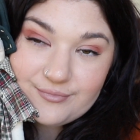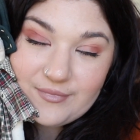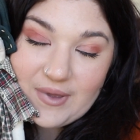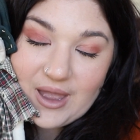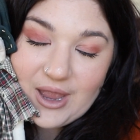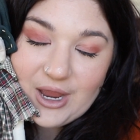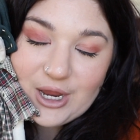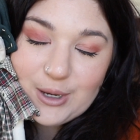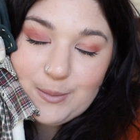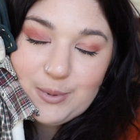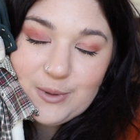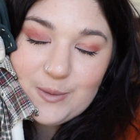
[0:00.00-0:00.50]
I
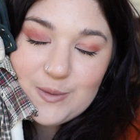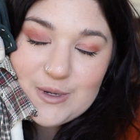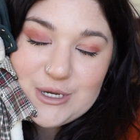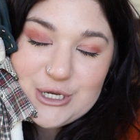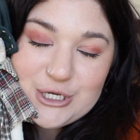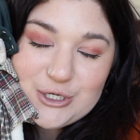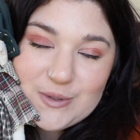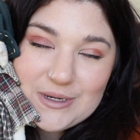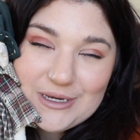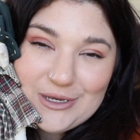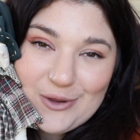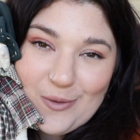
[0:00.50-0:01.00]
hope you
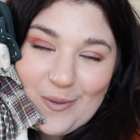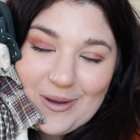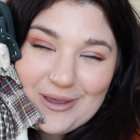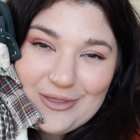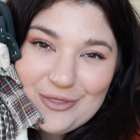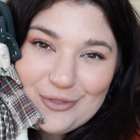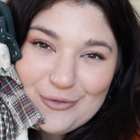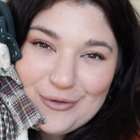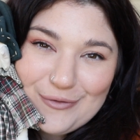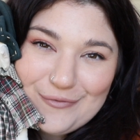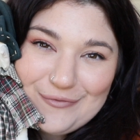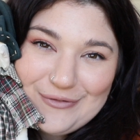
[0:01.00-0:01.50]
enjoyed
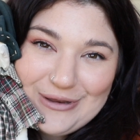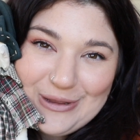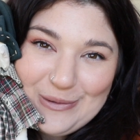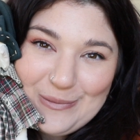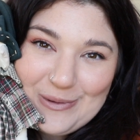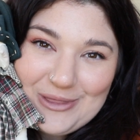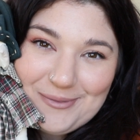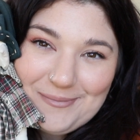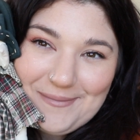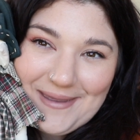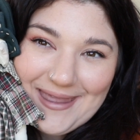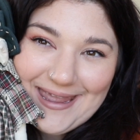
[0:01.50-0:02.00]
going thrifting
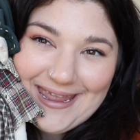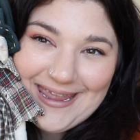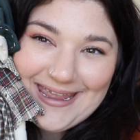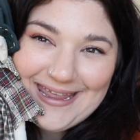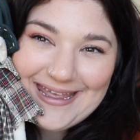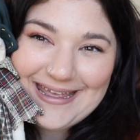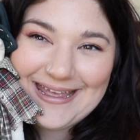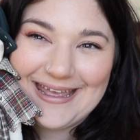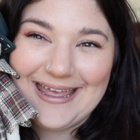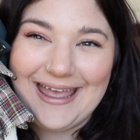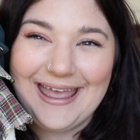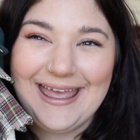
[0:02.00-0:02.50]
with
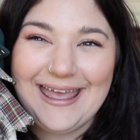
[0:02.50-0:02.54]
me.